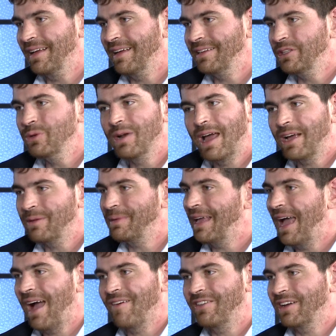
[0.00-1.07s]
You and I could be
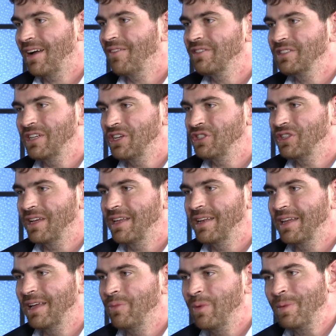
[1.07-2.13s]
having a conversation
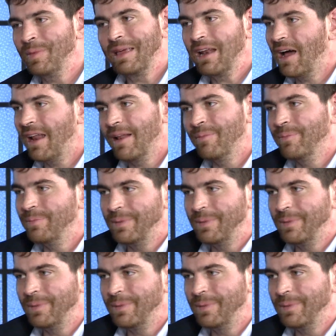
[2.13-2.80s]
and we may not